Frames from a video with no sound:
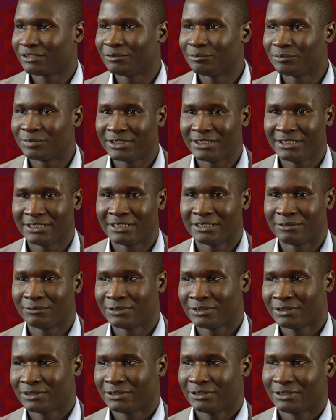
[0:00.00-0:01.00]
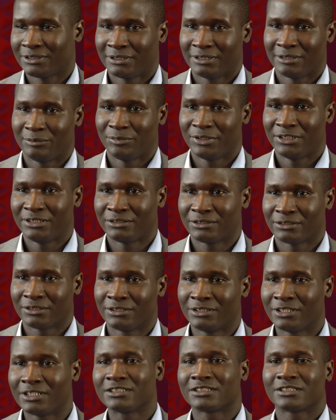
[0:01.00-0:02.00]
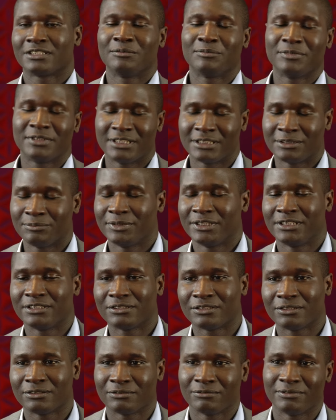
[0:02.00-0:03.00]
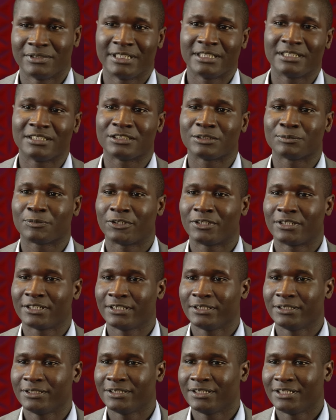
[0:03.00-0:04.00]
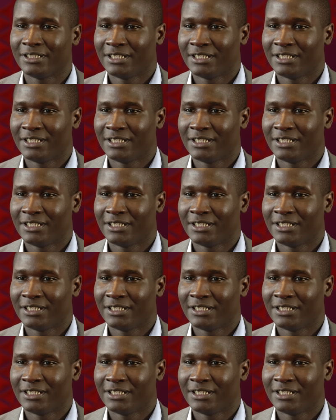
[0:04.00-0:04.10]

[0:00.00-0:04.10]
company that was a Dutch company that's being sold to an English party,